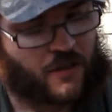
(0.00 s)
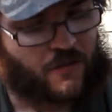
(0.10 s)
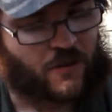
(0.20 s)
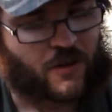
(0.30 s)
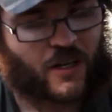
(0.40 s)

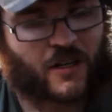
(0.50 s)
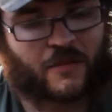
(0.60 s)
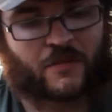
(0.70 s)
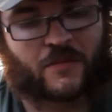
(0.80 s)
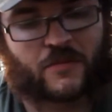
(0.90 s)

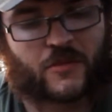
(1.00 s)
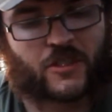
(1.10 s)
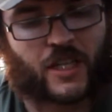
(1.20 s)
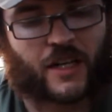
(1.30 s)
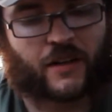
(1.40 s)
forearm
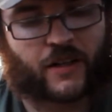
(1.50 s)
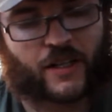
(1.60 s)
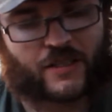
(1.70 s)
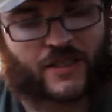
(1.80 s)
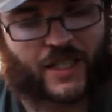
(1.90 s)

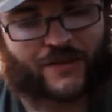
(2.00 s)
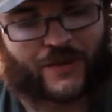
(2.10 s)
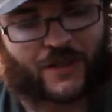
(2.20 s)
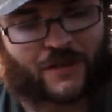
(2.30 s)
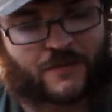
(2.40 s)
checkering is
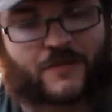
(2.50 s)
different,